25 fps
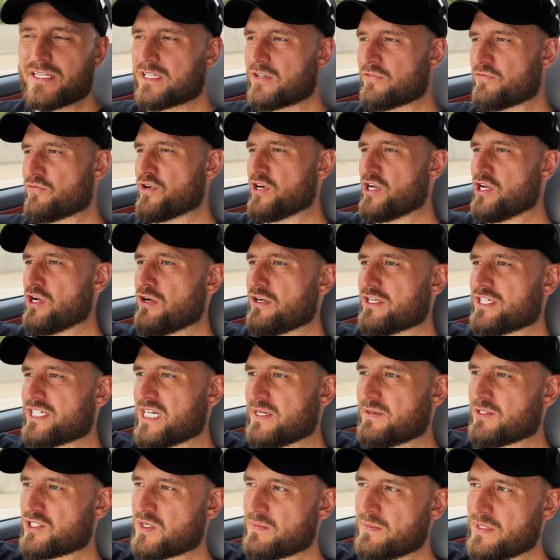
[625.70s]
The Freon
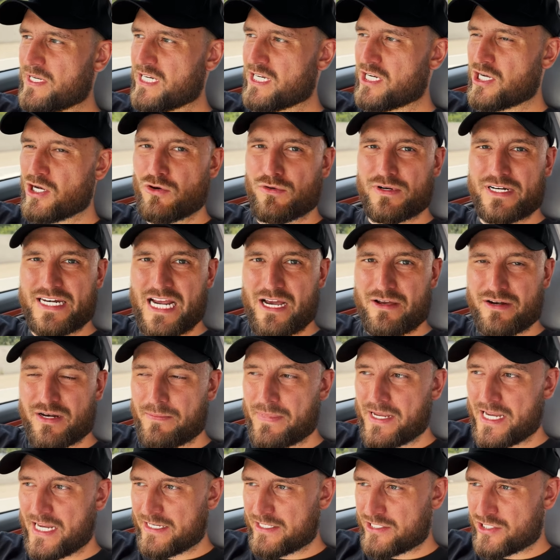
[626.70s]
seems to be going down a
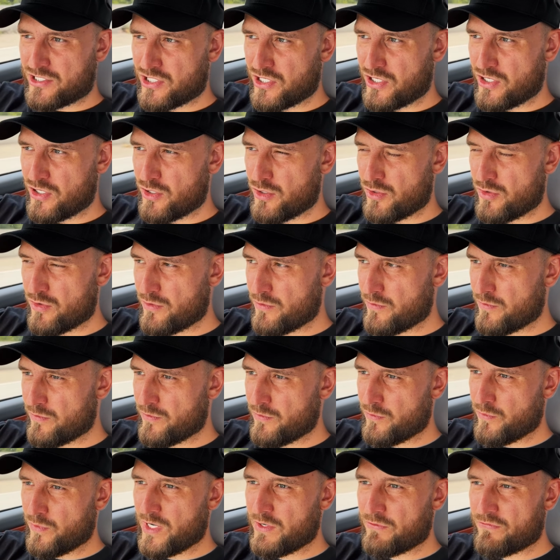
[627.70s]
bit, so
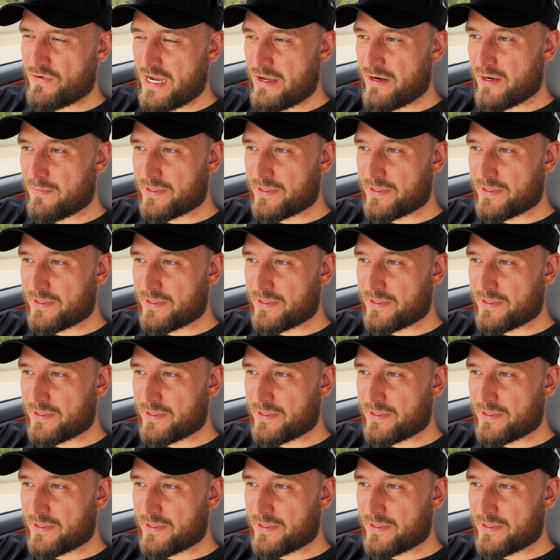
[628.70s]
we found a